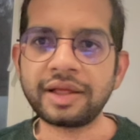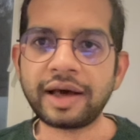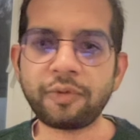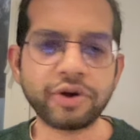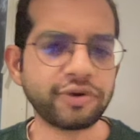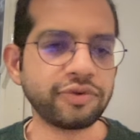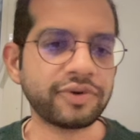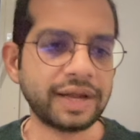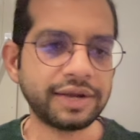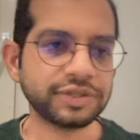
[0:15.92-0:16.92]
I wanted to
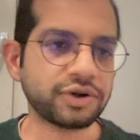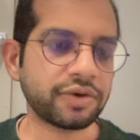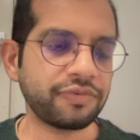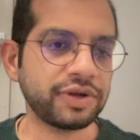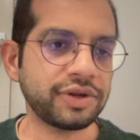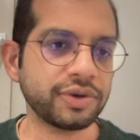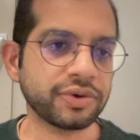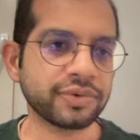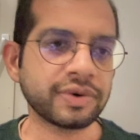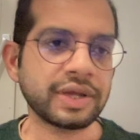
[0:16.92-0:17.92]
create a short
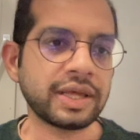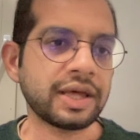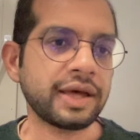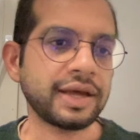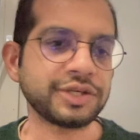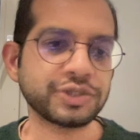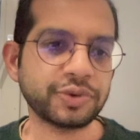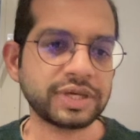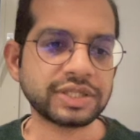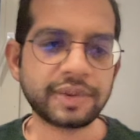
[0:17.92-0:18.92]
video in
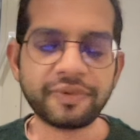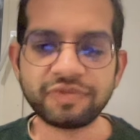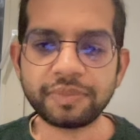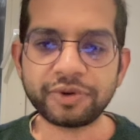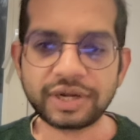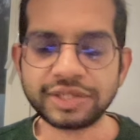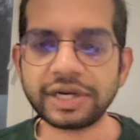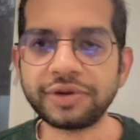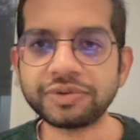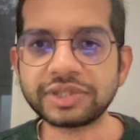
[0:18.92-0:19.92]
showing some of the potential
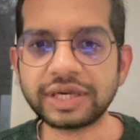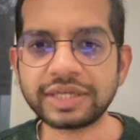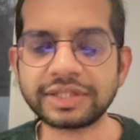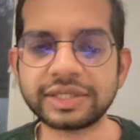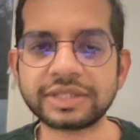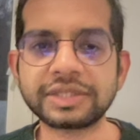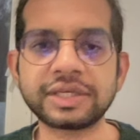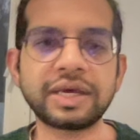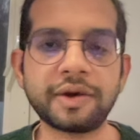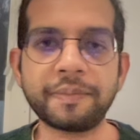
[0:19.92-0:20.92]
use cases,
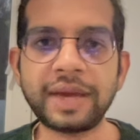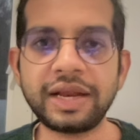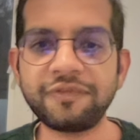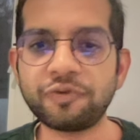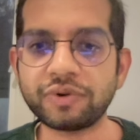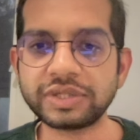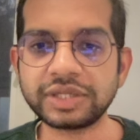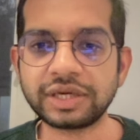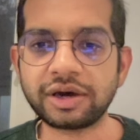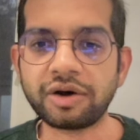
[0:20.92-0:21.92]
mainly
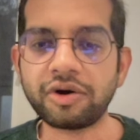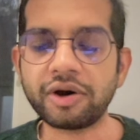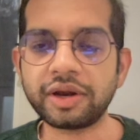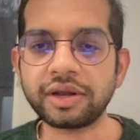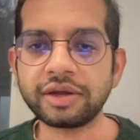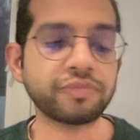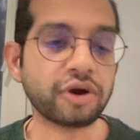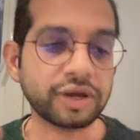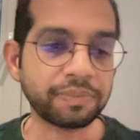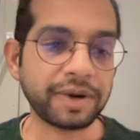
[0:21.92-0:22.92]
focusing on
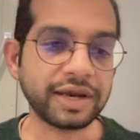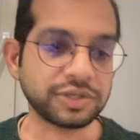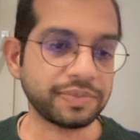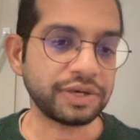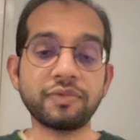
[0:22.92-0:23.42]
product management. The